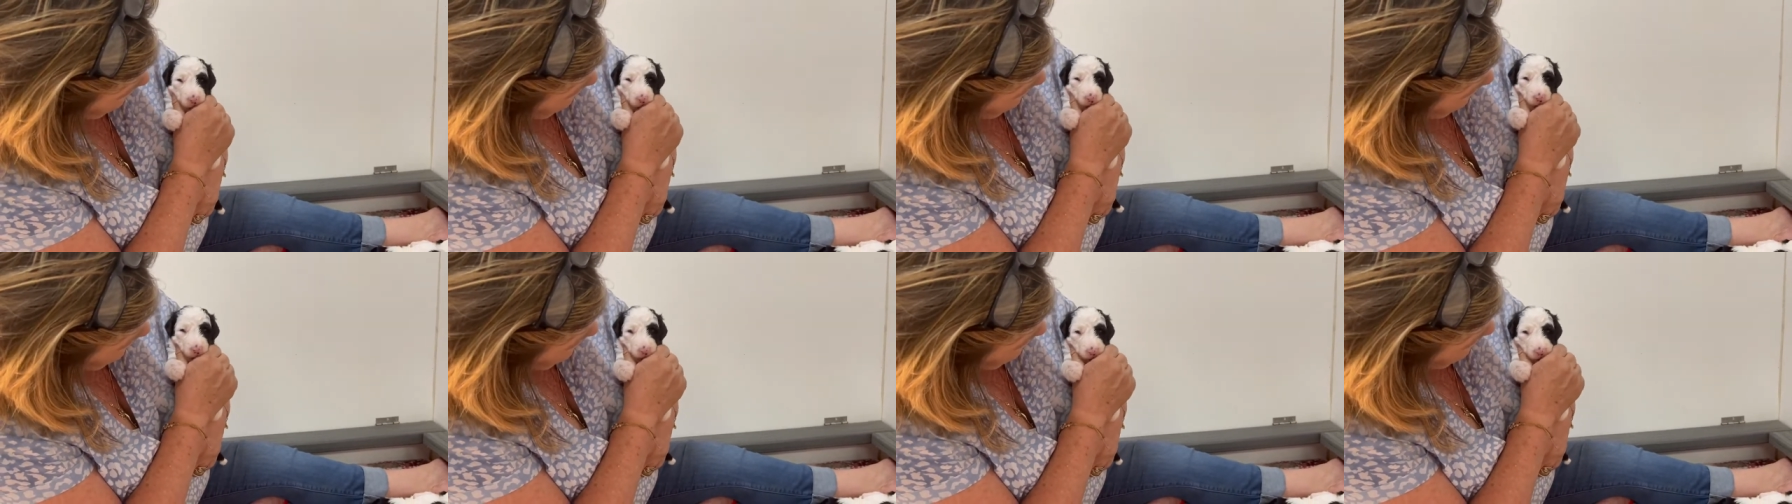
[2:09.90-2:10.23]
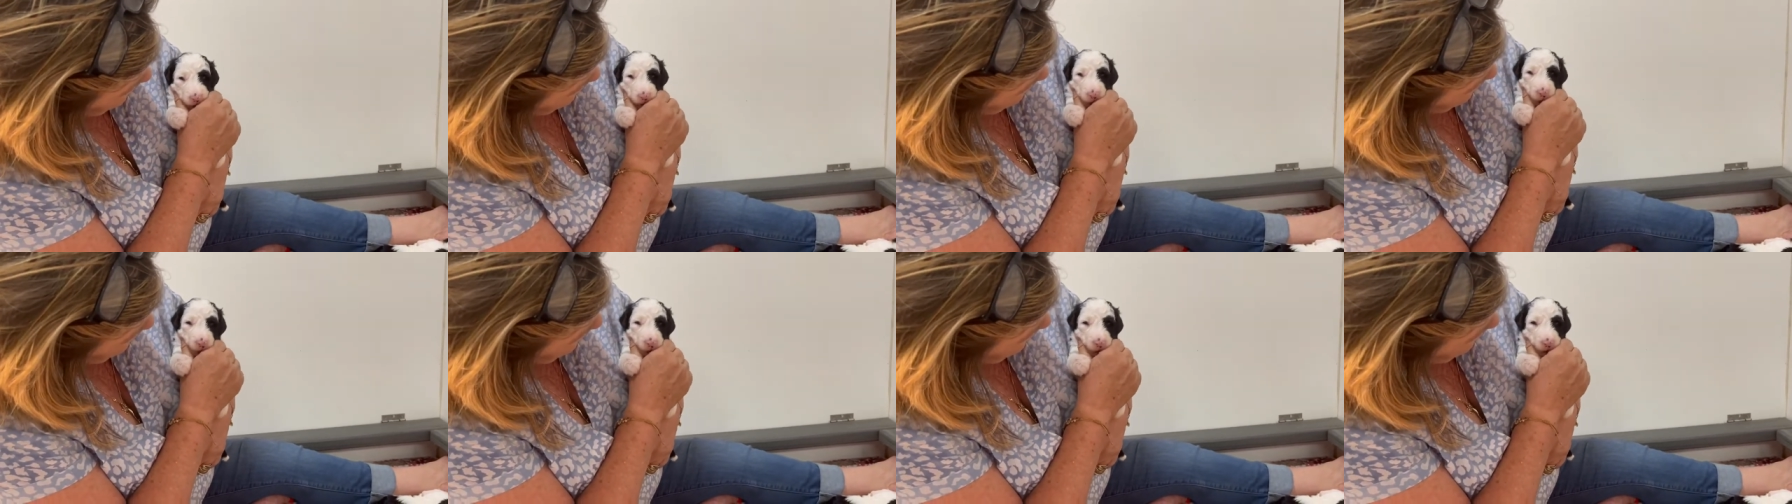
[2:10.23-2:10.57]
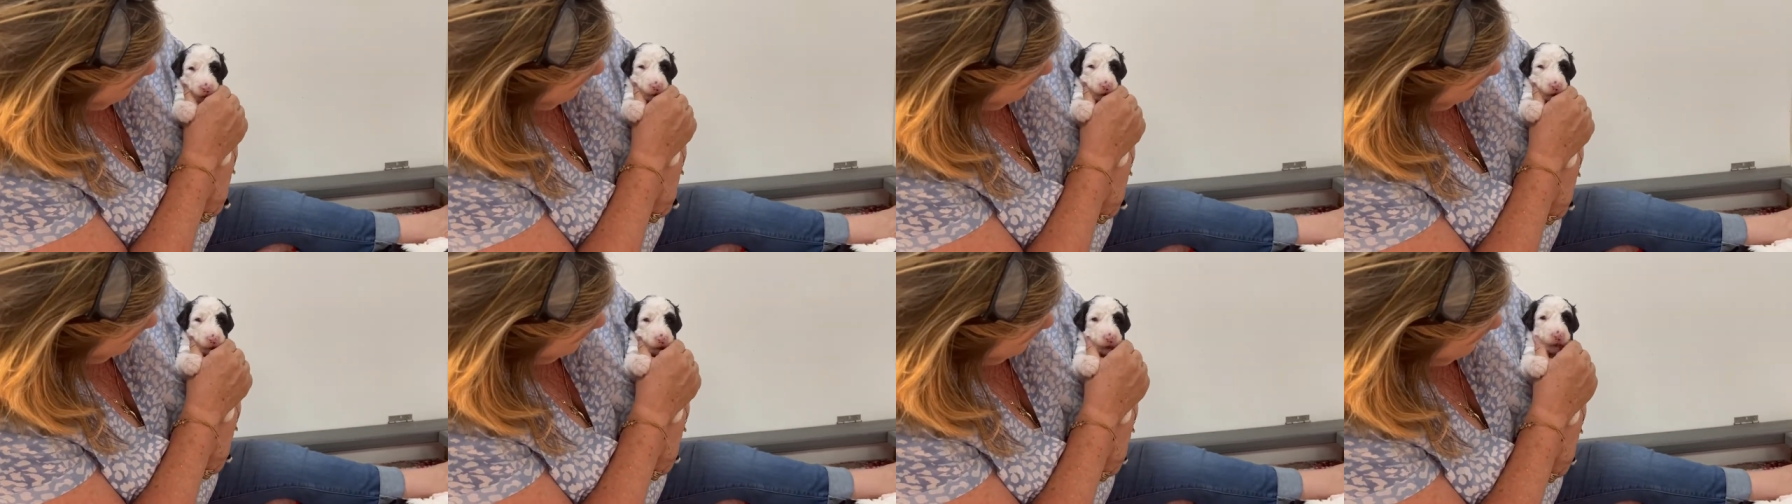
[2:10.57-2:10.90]
No, you're
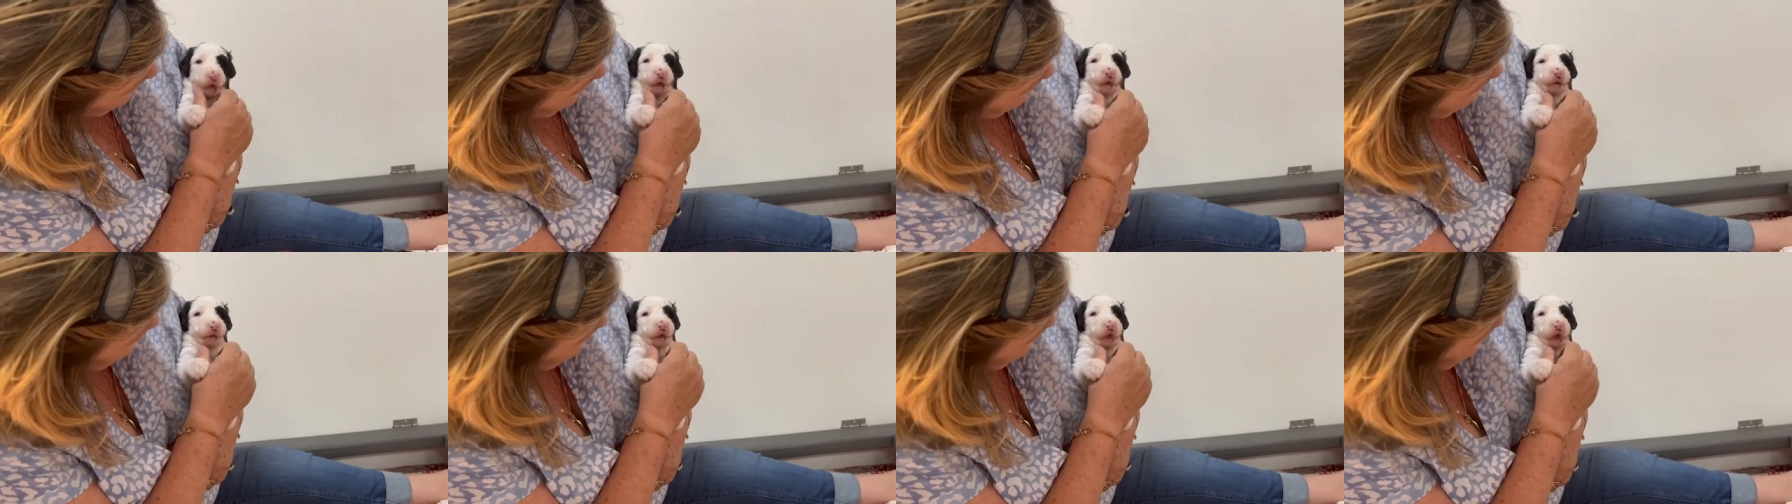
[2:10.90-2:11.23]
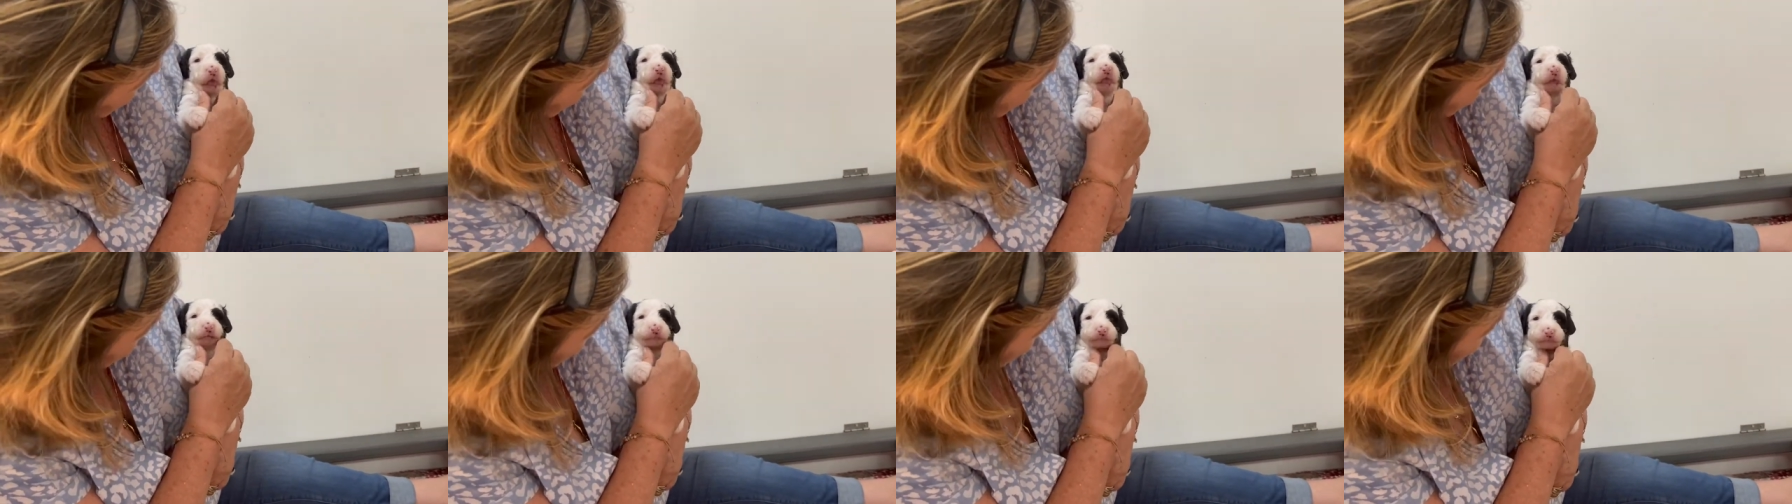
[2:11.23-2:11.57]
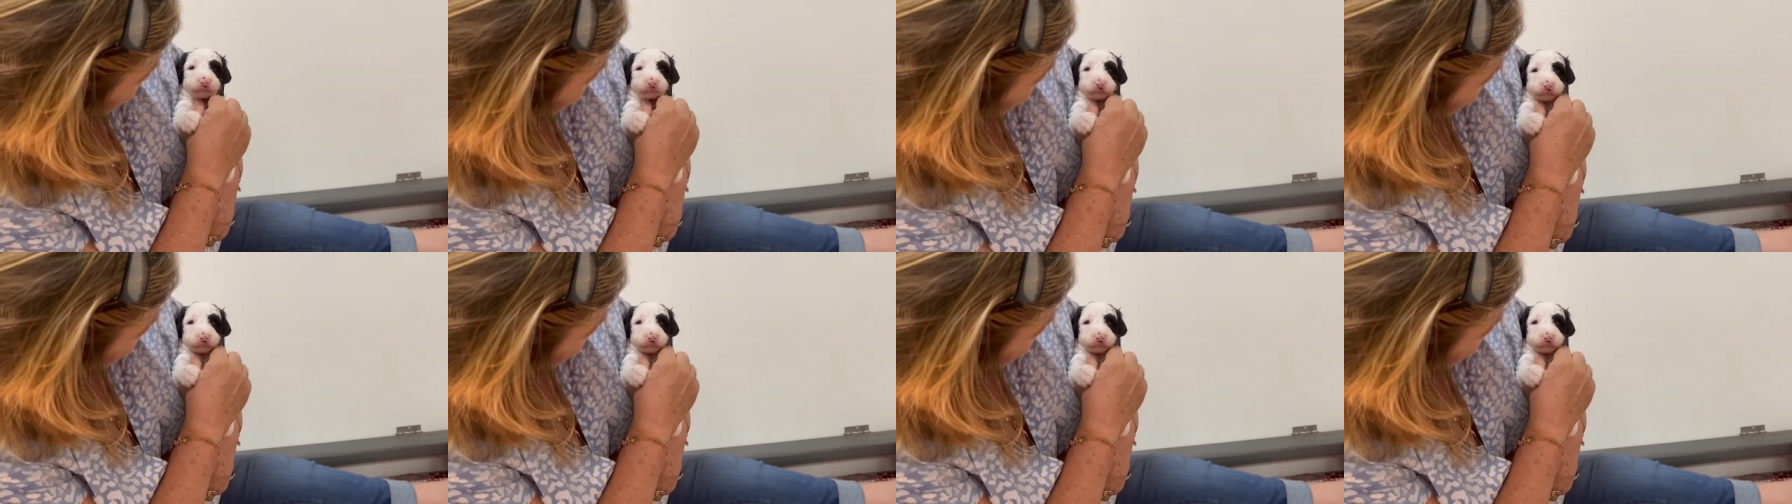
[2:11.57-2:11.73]
not going to get down.